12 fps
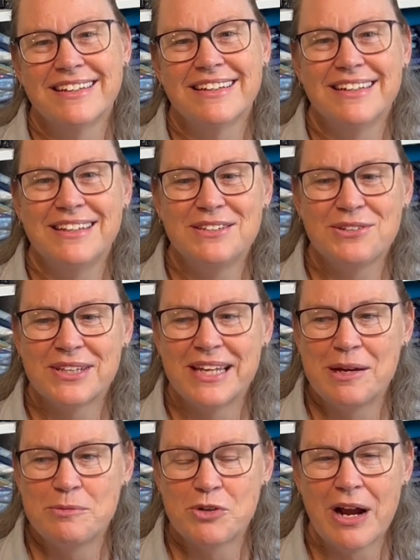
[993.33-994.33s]
then took the
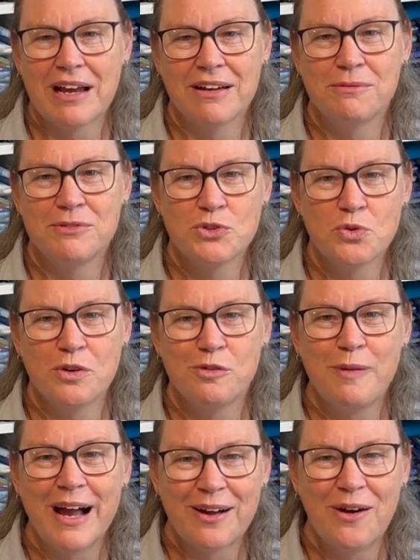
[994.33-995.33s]
Amtrak sort of
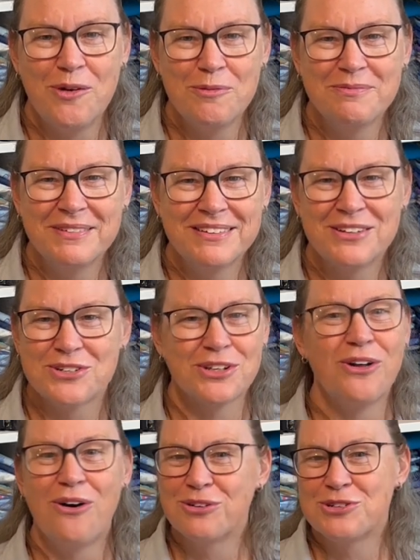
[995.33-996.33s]
back home. There's a
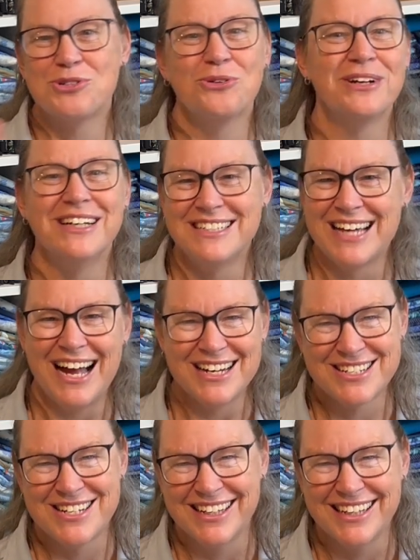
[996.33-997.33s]
long story
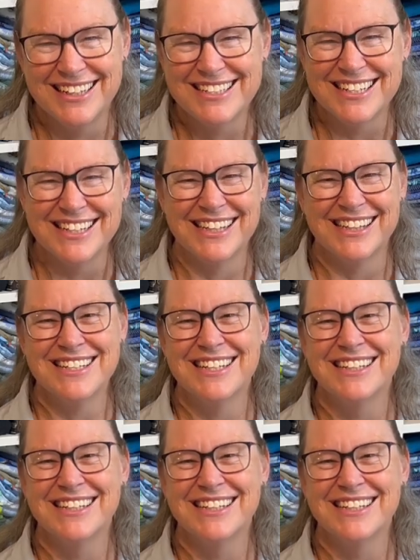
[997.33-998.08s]
attached to the